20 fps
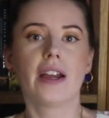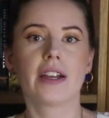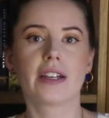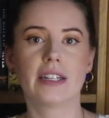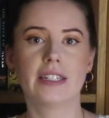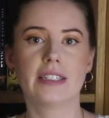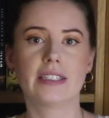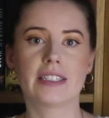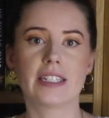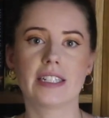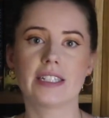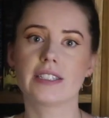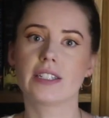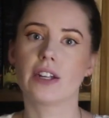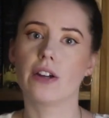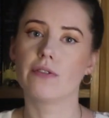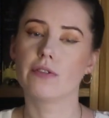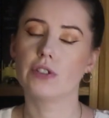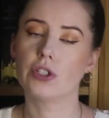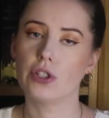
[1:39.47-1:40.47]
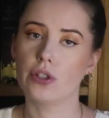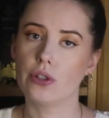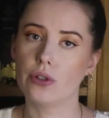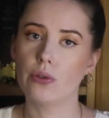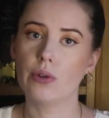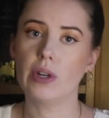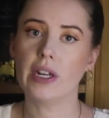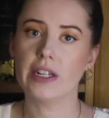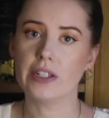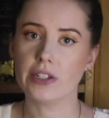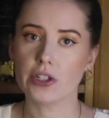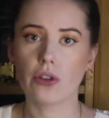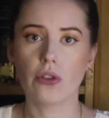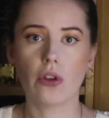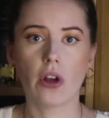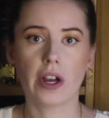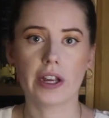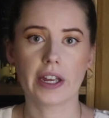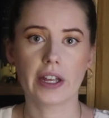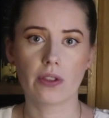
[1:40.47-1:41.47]
consist of 2
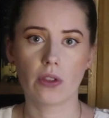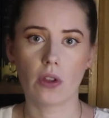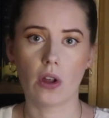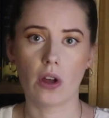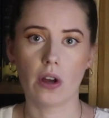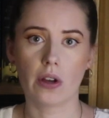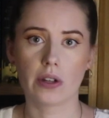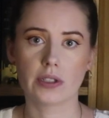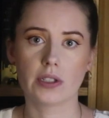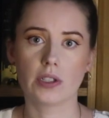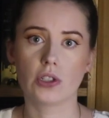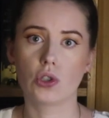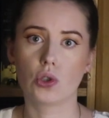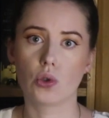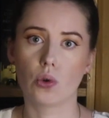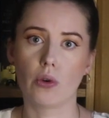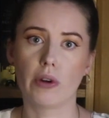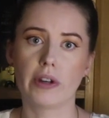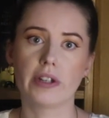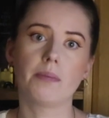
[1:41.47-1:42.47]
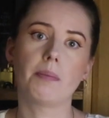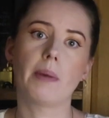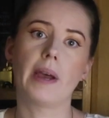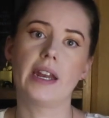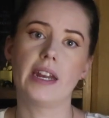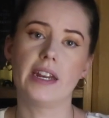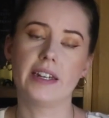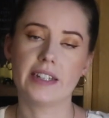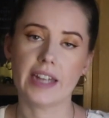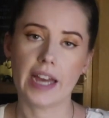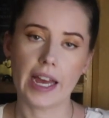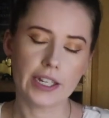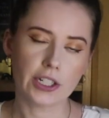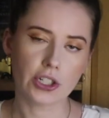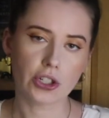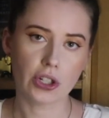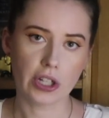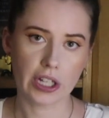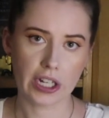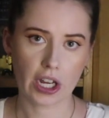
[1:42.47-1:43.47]
interlocking logs joined by an
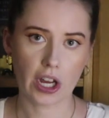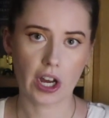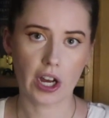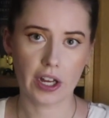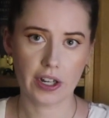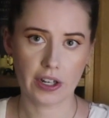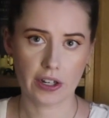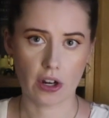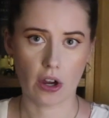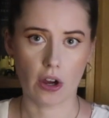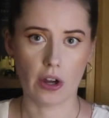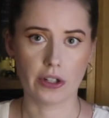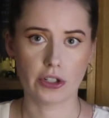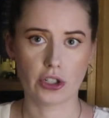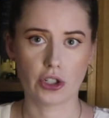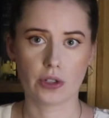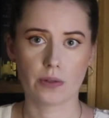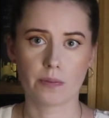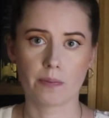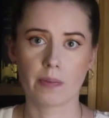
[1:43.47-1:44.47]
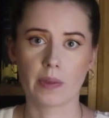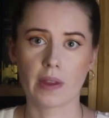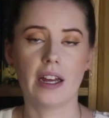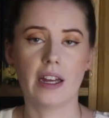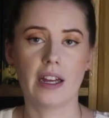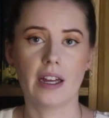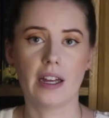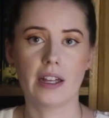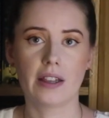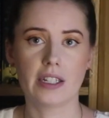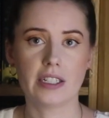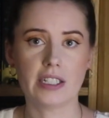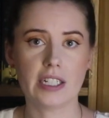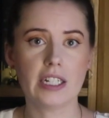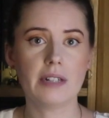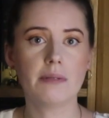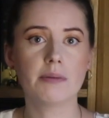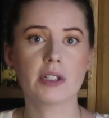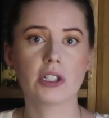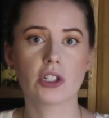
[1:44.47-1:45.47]
intentionally cut notch. The
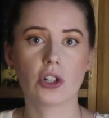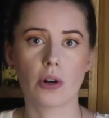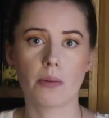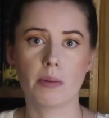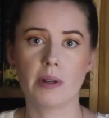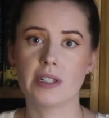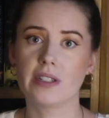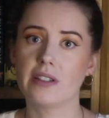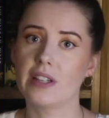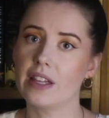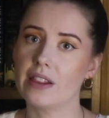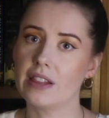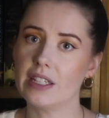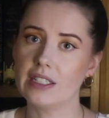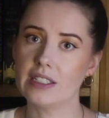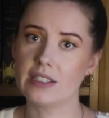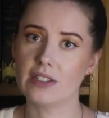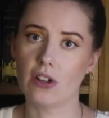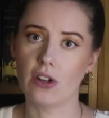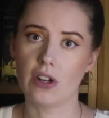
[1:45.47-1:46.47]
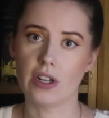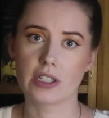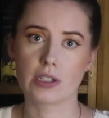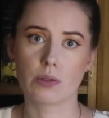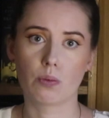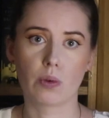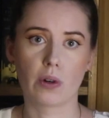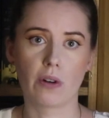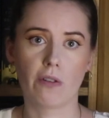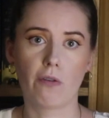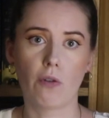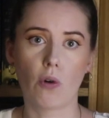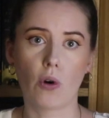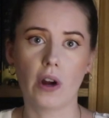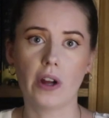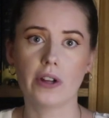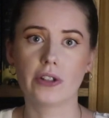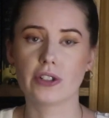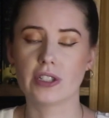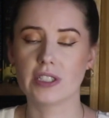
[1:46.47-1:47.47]
team determined that these logs were
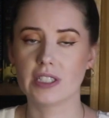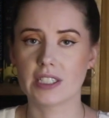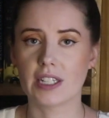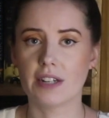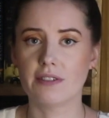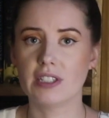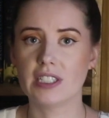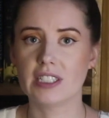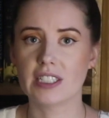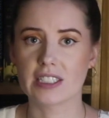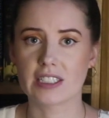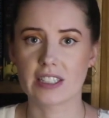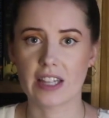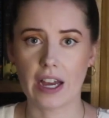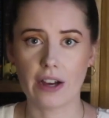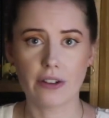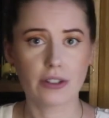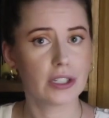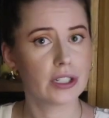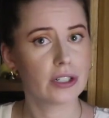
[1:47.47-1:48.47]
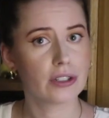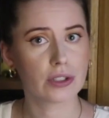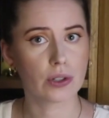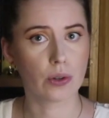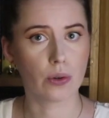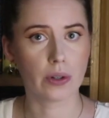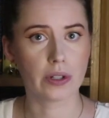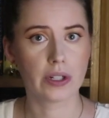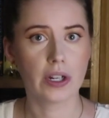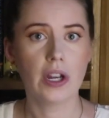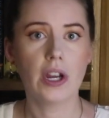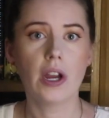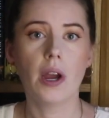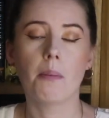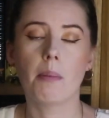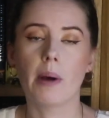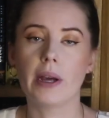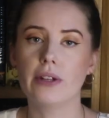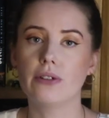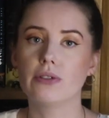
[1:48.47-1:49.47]
476,000 years old
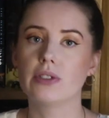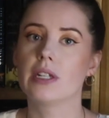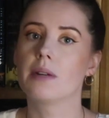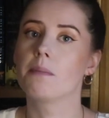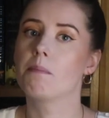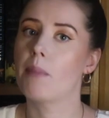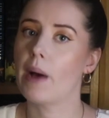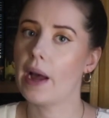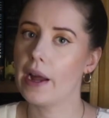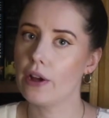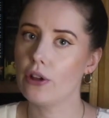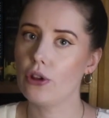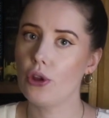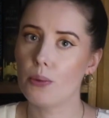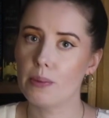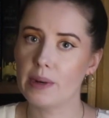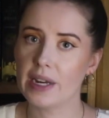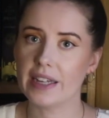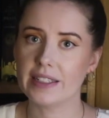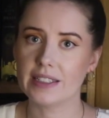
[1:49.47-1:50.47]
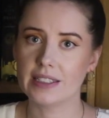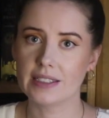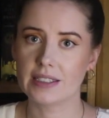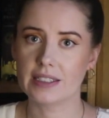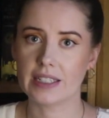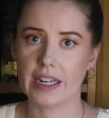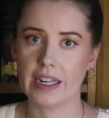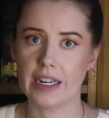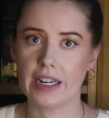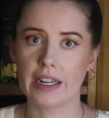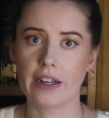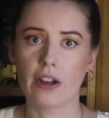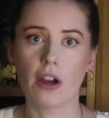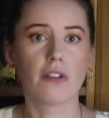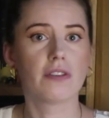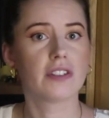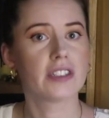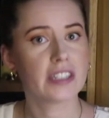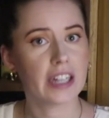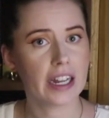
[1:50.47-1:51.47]
by using bioluminescence dating
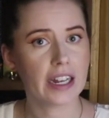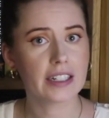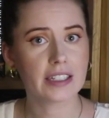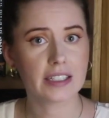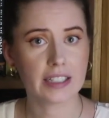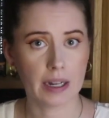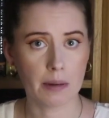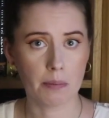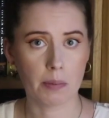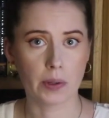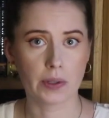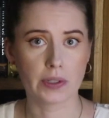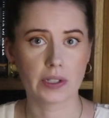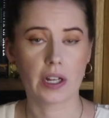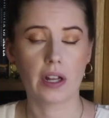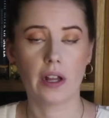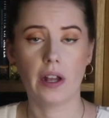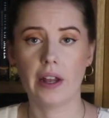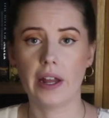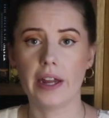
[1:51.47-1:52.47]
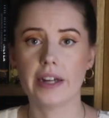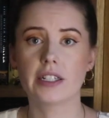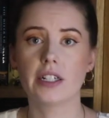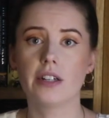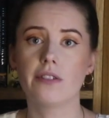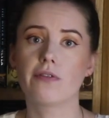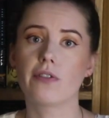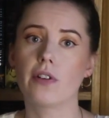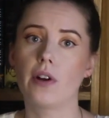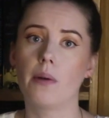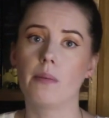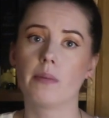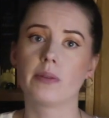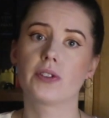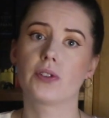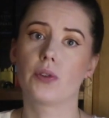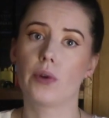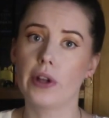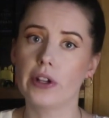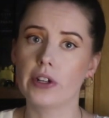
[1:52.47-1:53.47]
of sand samples collected from
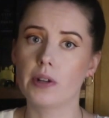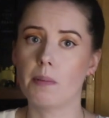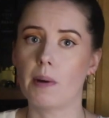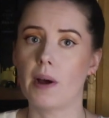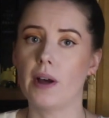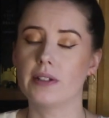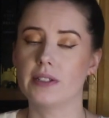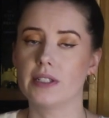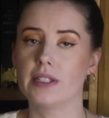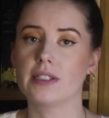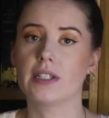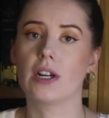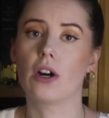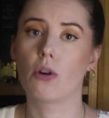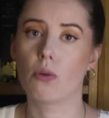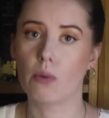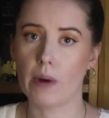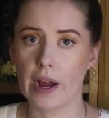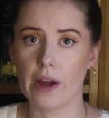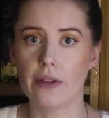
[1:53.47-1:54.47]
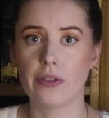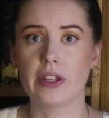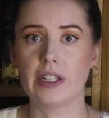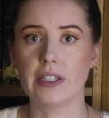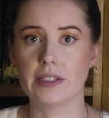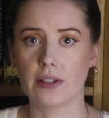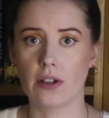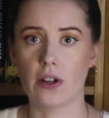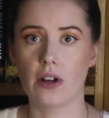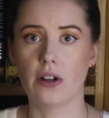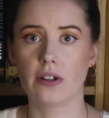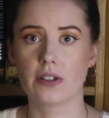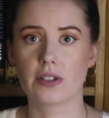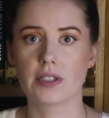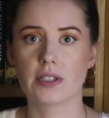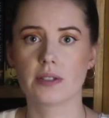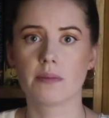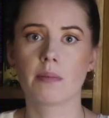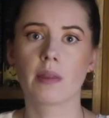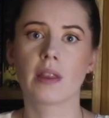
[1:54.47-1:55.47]
soil deposits around these
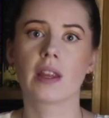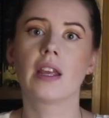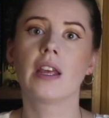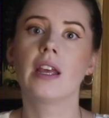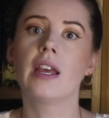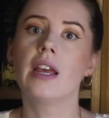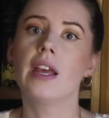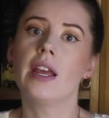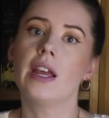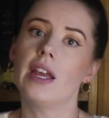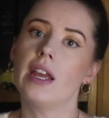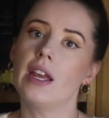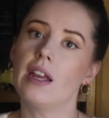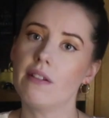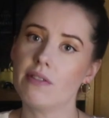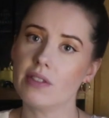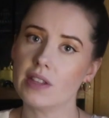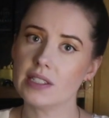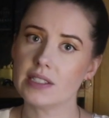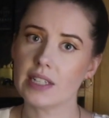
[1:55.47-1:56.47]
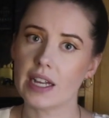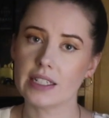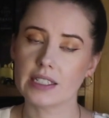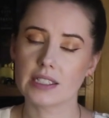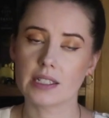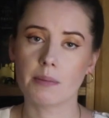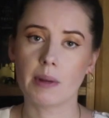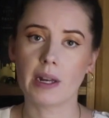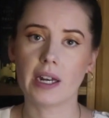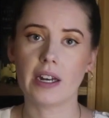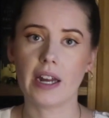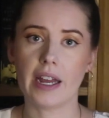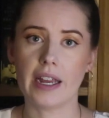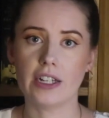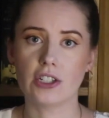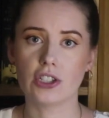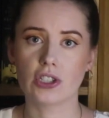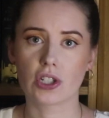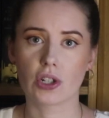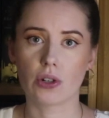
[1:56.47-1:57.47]
logs. If this estimated
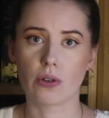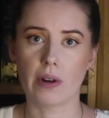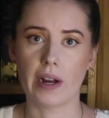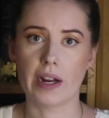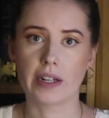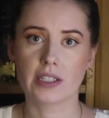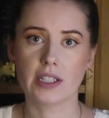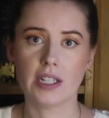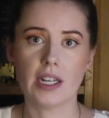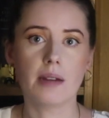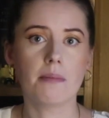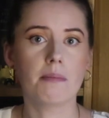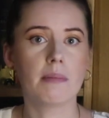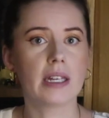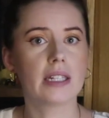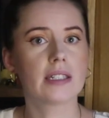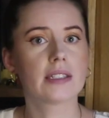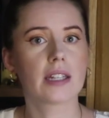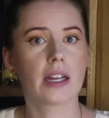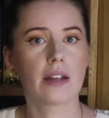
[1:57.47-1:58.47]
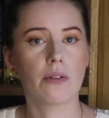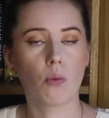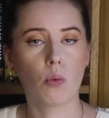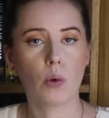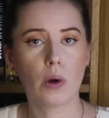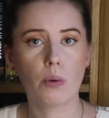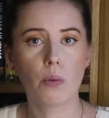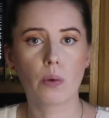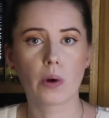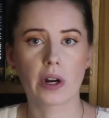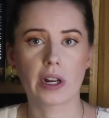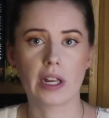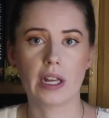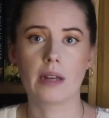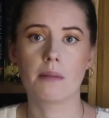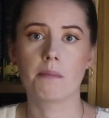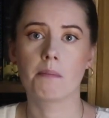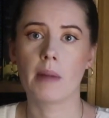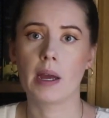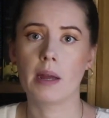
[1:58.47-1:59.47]
age is correct, it means that
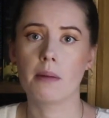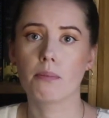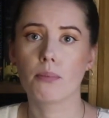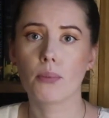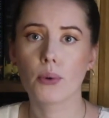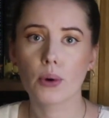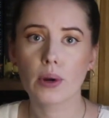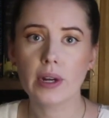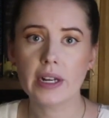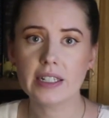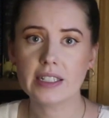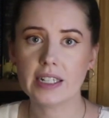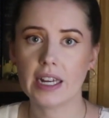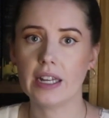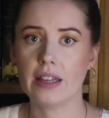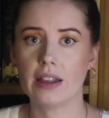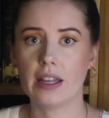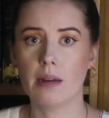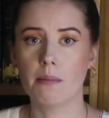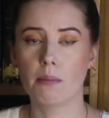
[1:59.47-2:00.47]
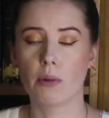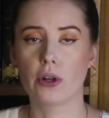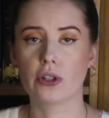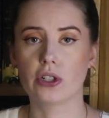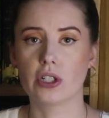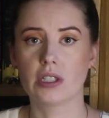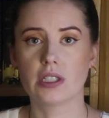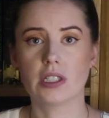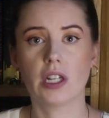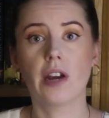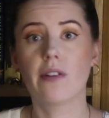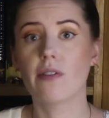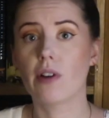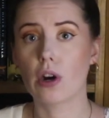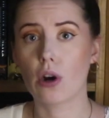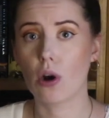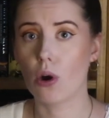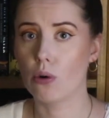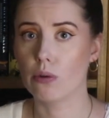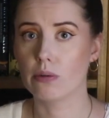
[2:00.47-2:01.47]
woodworking might predate the emergence of
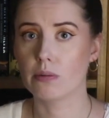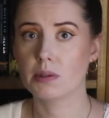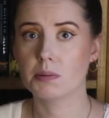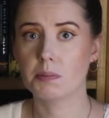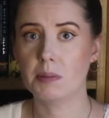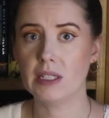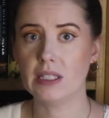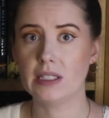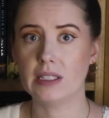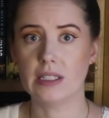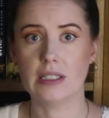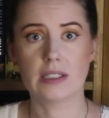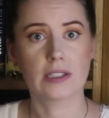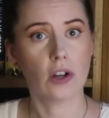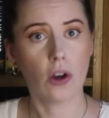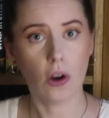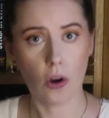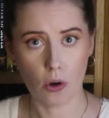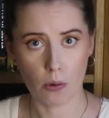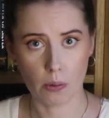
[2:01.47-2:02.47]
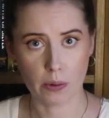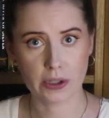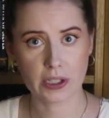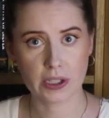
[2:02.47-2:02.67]
our own species, Homo